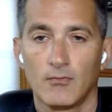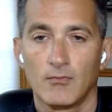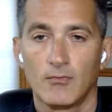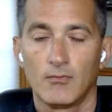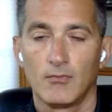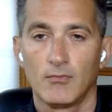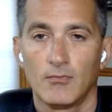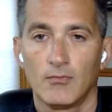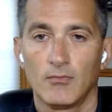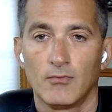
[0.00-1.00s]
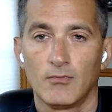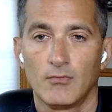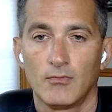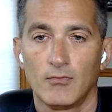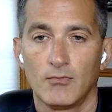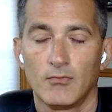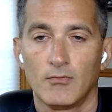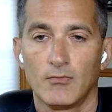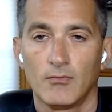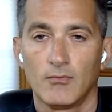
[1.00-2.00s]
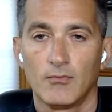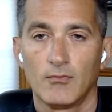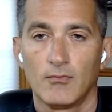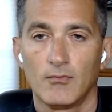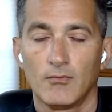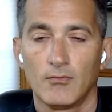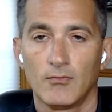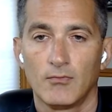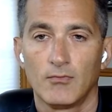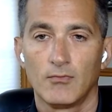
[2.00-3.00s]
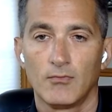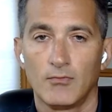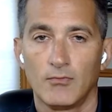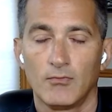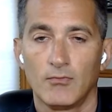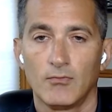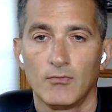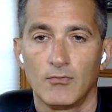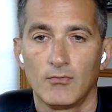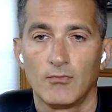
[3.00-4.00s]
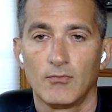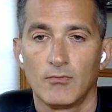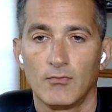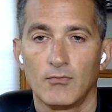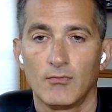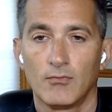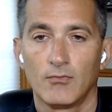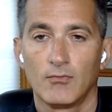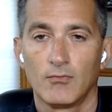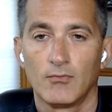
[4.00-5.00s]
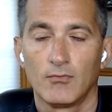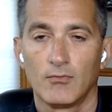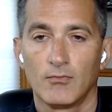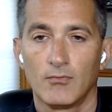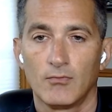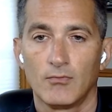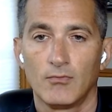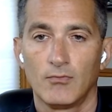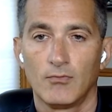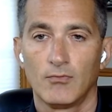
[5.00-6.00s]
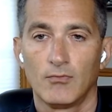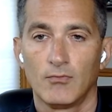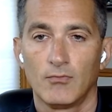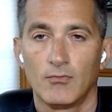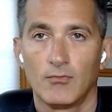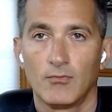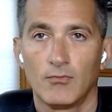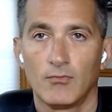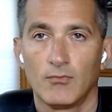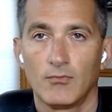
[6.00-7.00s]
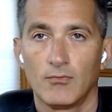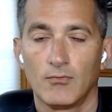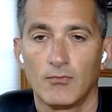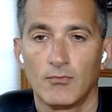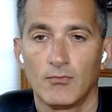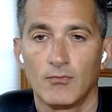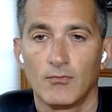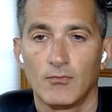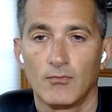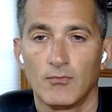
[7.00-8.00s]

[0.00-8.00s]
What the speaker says: [no speech]